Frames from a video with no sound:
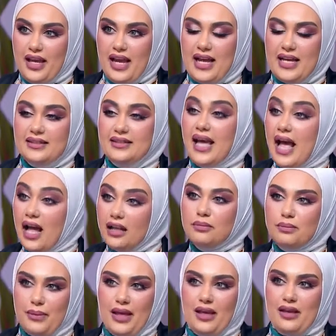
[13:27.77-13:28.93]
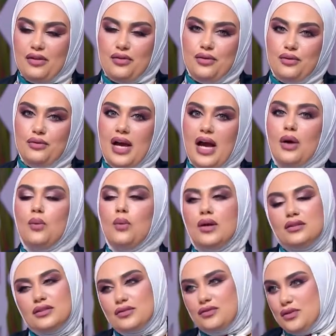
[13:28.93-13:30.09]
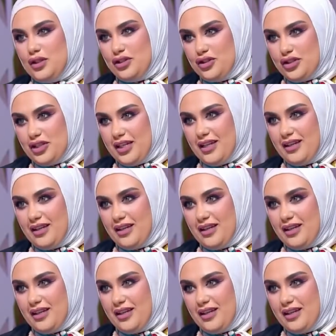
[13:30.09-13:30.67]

and help me through that wonderful journey.